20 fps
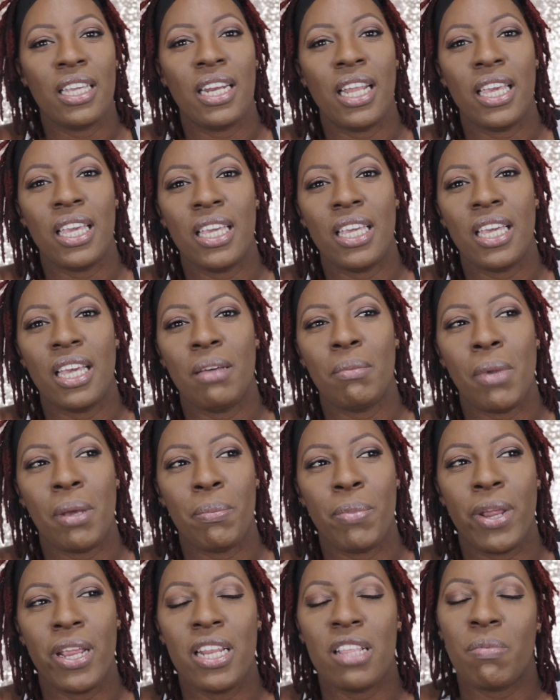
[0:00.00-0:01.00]
Like, my
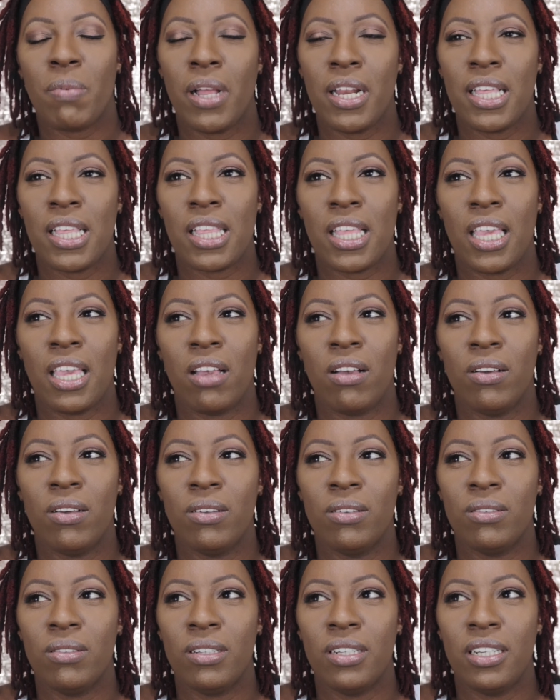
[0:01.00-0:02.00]
brain is probably saying,
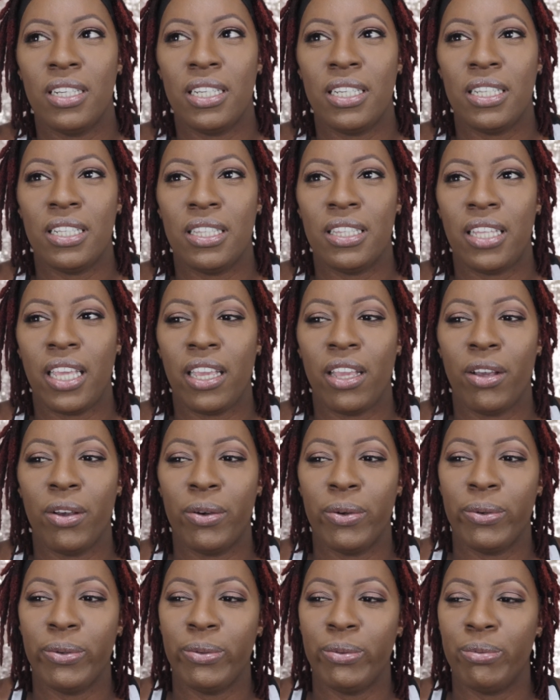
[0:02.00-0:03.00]
oh, like, they
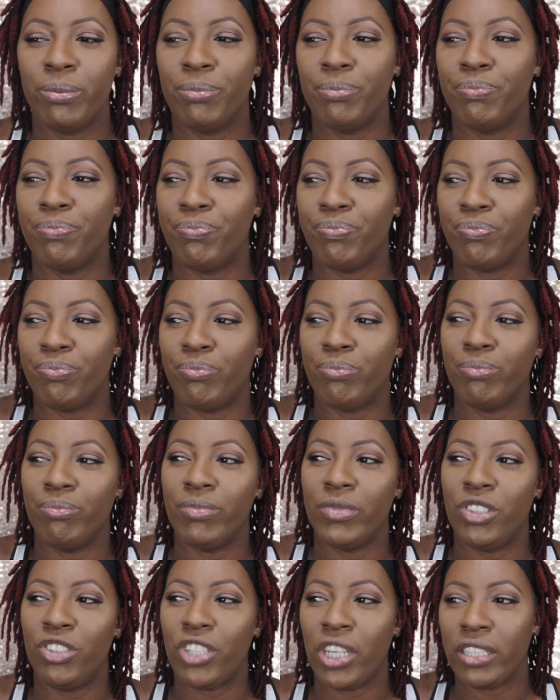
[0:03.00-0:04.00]
go
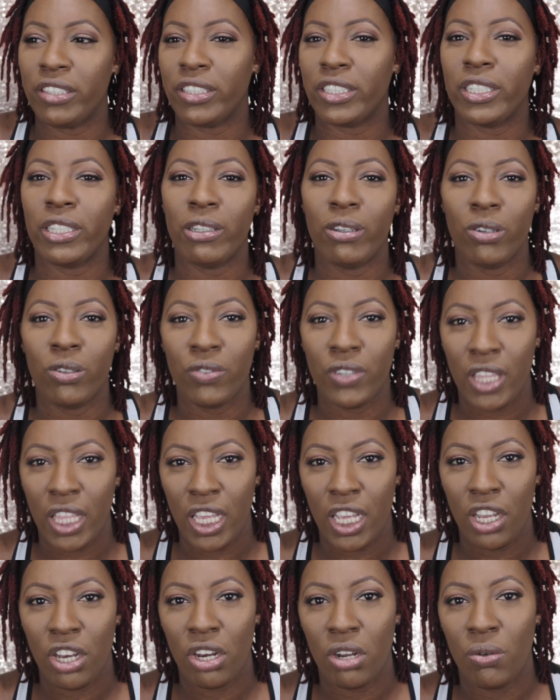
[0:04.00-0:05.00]
Jessica over
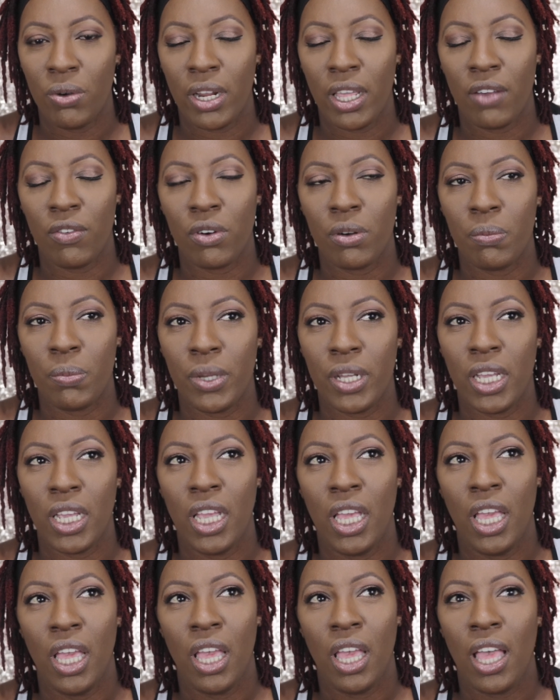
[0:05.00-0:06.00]
there or whatever. But
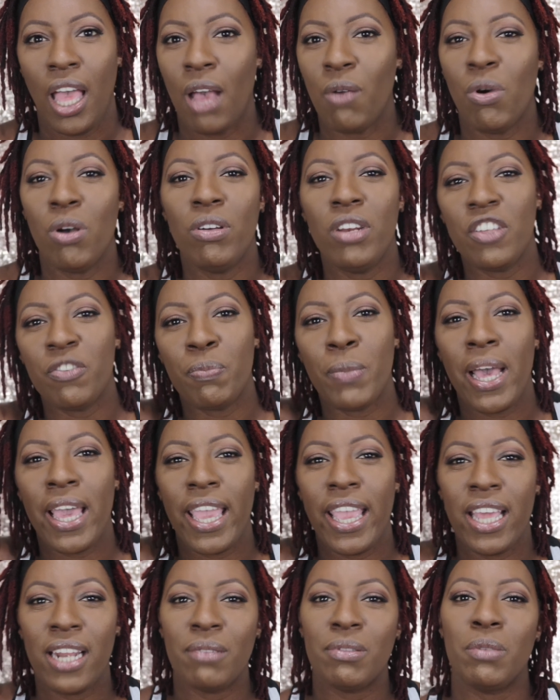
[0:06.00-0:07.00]
I won't lift my
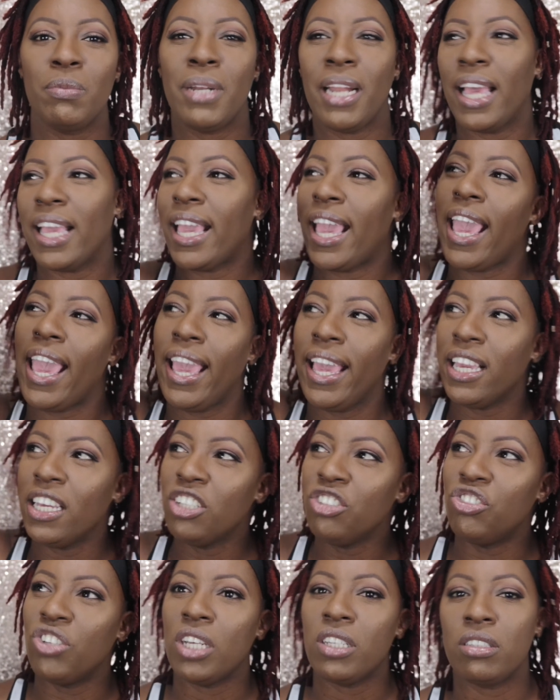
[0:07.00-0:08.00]
hand up to be like,
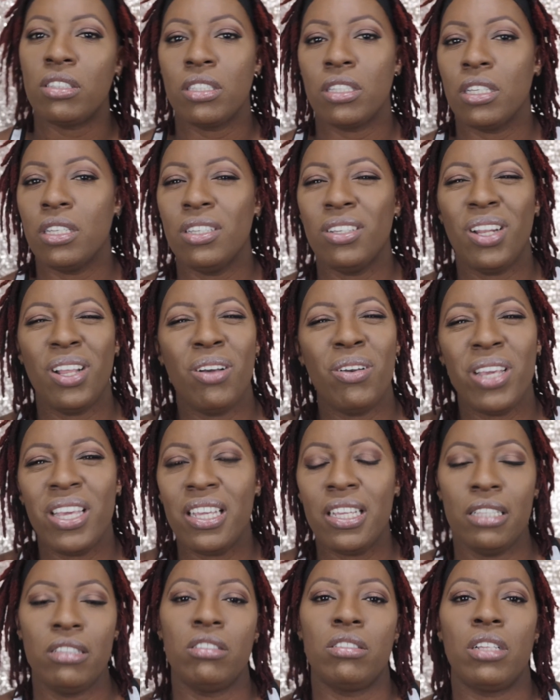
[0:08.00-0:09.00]
hey, Jessica. You know,
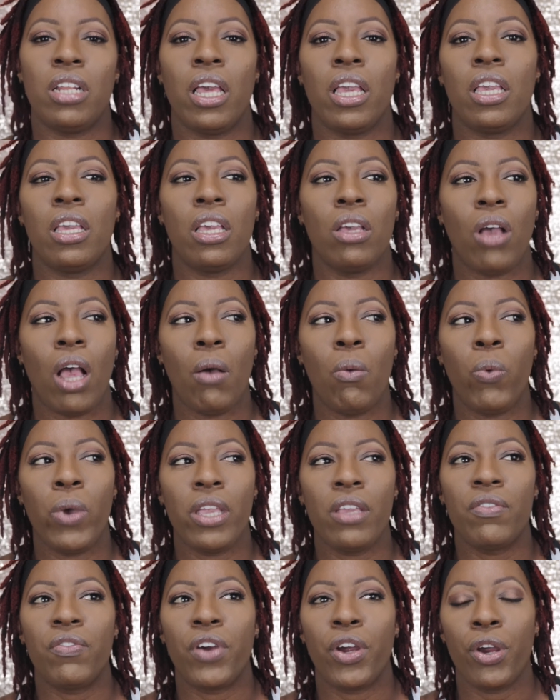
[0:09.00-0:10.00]
it's just like, I'm
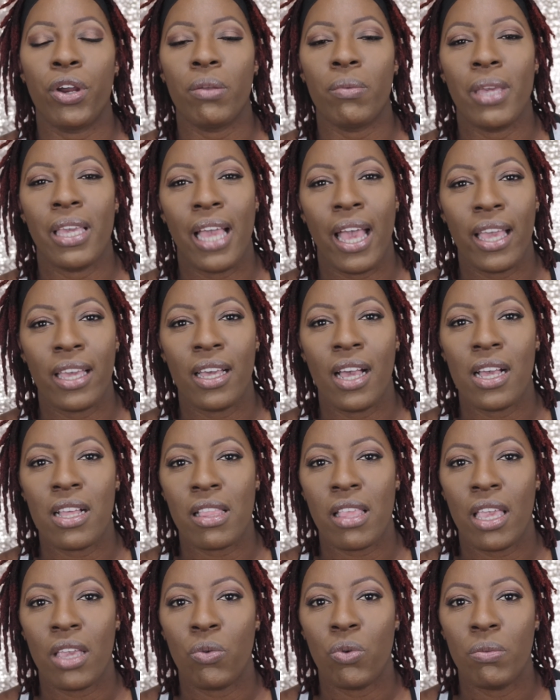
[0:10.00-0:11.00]
waiting for her to make eye
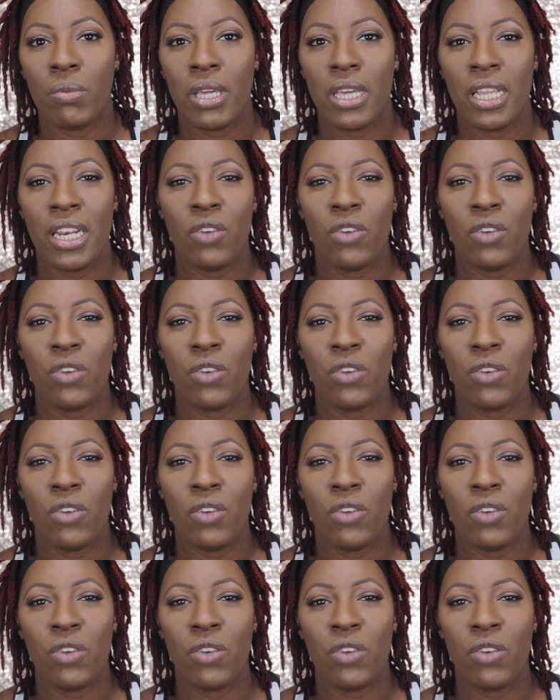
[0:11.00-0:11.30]
contact with me.